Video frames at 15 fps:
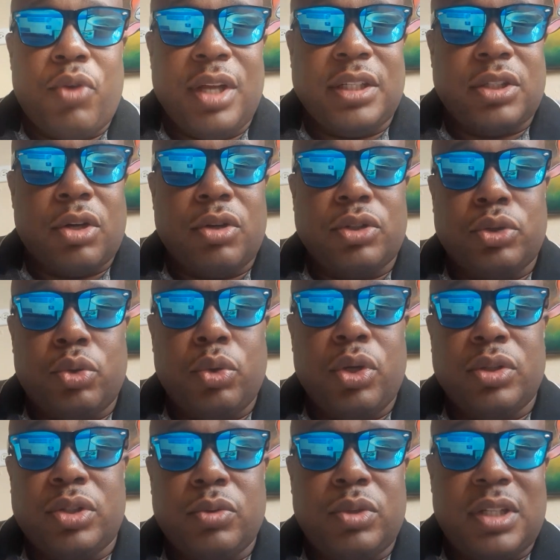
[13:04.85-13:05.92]
research, do
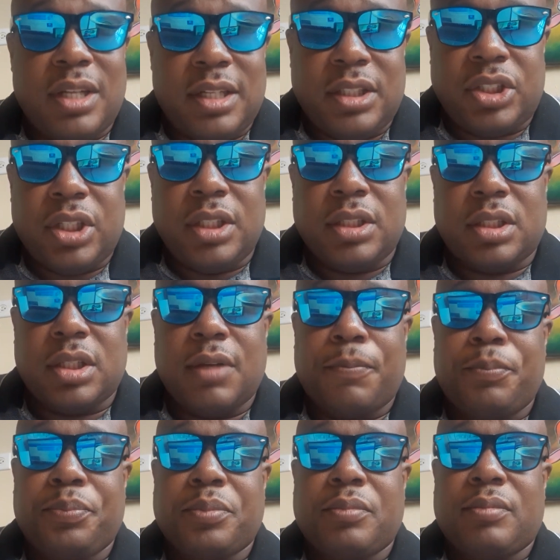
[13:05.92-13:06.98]
your due diligence,
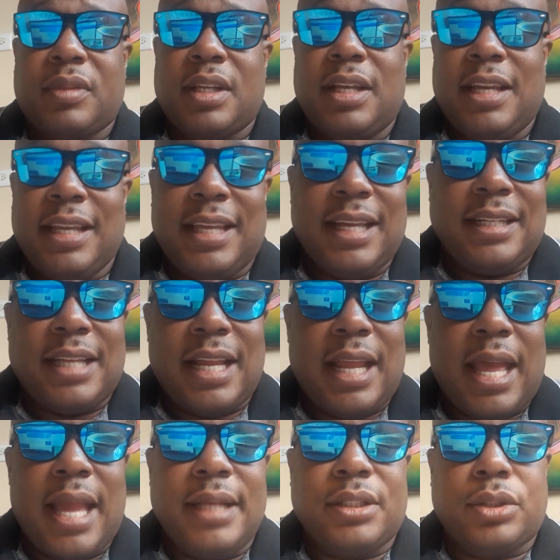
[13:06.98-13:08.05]
get that
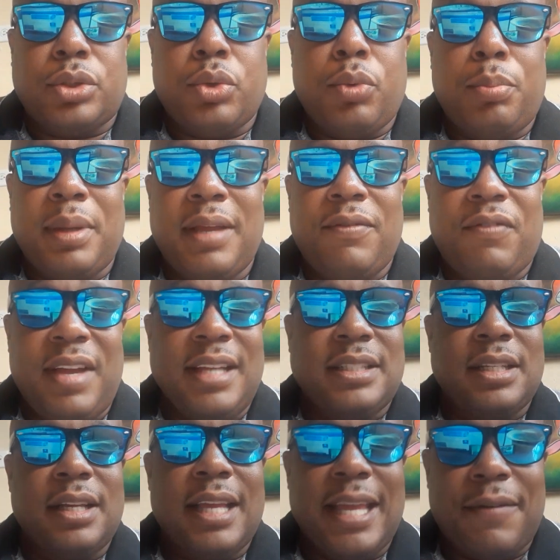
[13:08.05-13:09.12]
H-2B
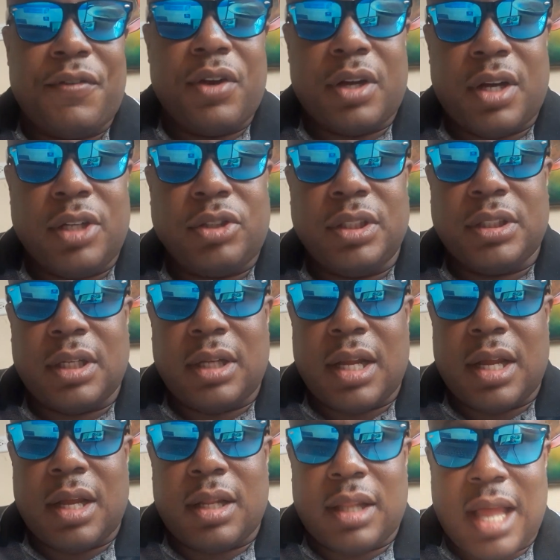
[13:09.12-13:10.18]
visa if your country
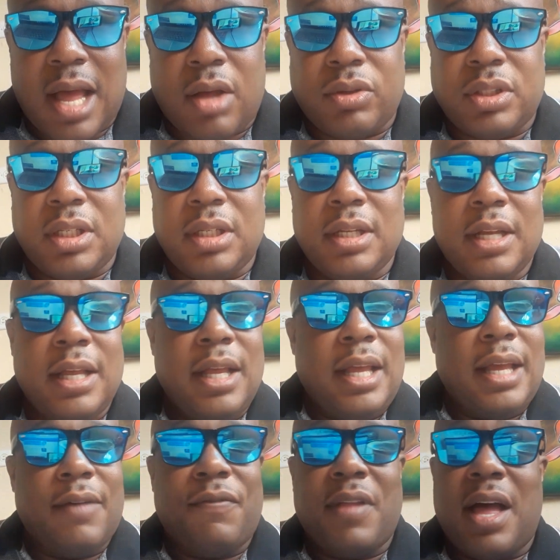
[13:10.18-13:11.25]
allows it.
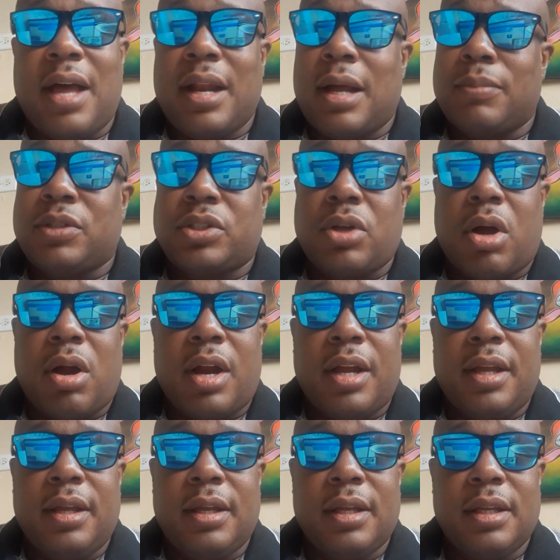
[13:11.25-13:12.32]
If not, I'm
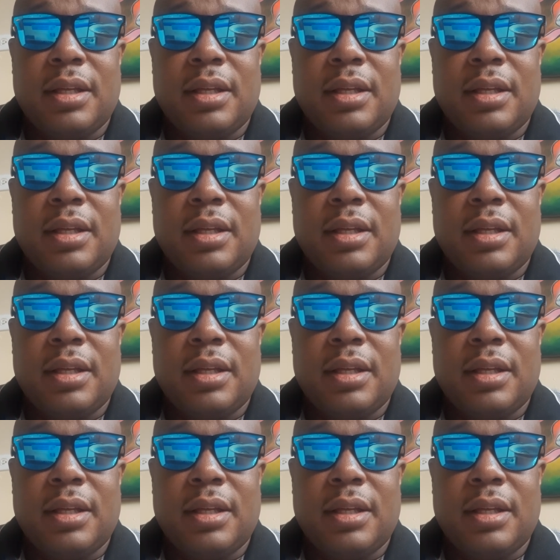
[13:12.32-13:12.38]
sorry.